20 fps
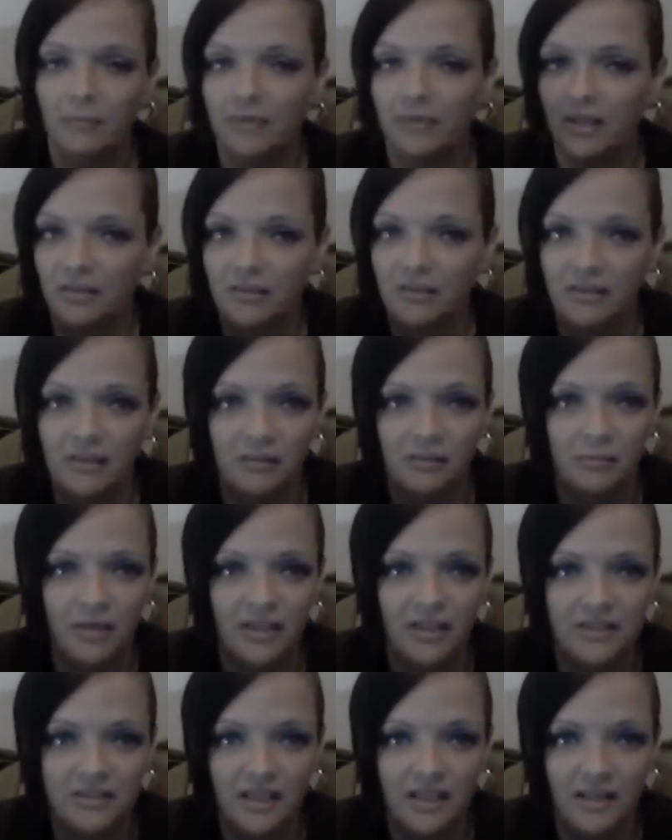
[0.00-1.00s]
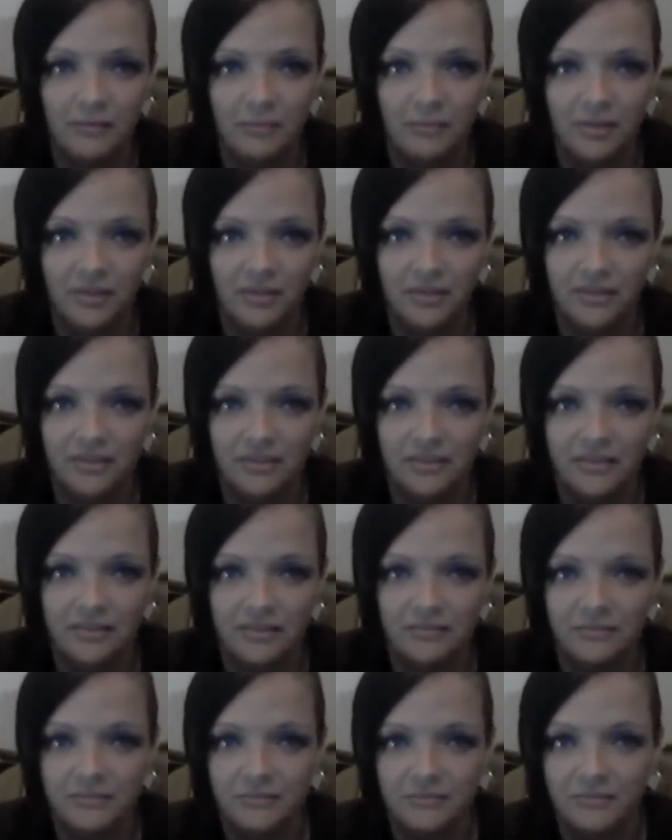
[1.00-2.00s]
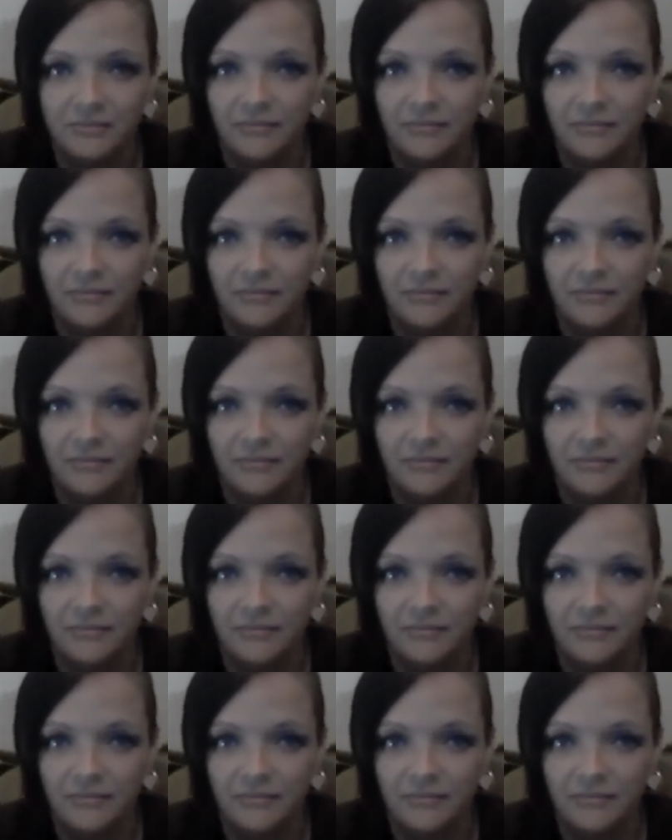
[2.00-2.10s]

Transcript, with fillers: I mean, everybody's got opinions.